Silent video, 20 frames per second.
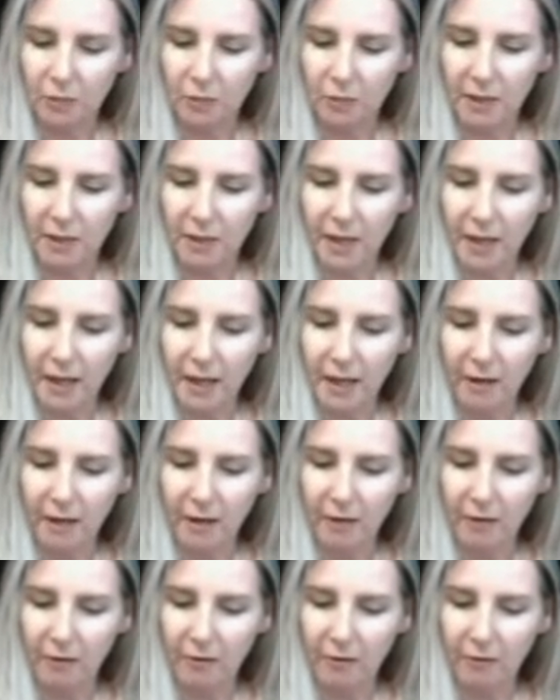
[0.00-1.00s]
We
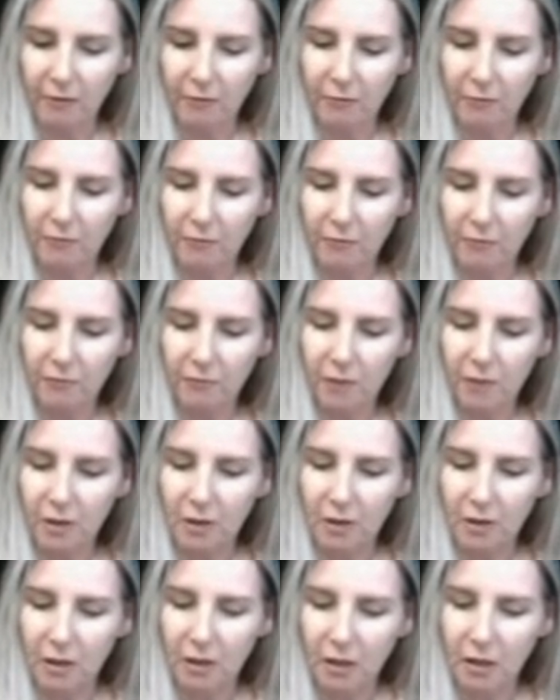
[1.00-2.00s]
have
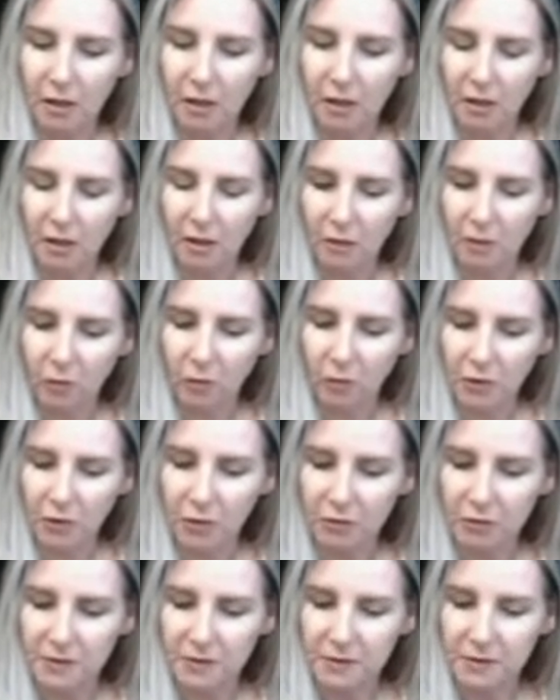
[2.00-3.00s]
what
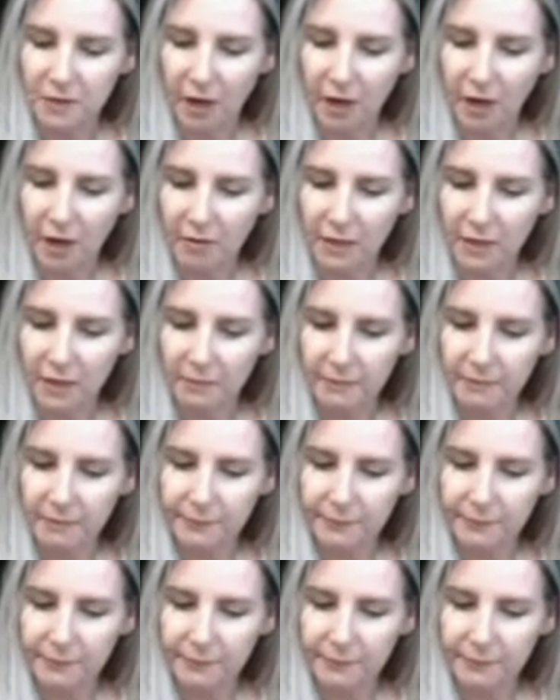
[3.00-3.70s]
you're desiring